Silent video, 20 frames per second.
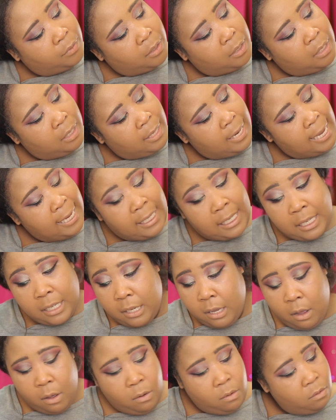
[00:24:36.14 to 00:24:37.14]
Galactic
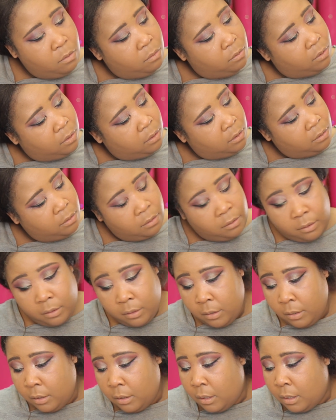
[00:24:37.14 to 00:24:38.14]
Gold
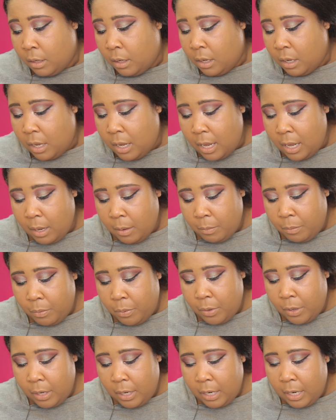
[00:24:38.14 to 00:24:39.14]
and
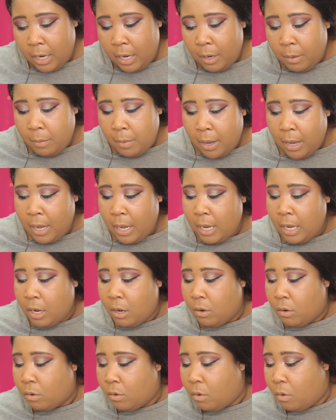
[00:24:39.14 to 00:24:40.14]
put it in my
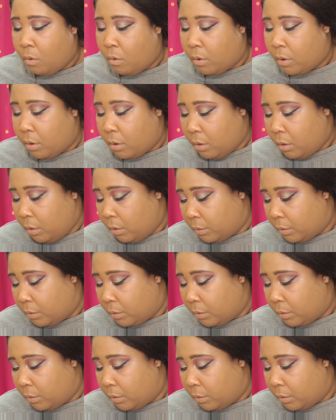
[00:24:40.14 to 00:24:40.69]
inner corner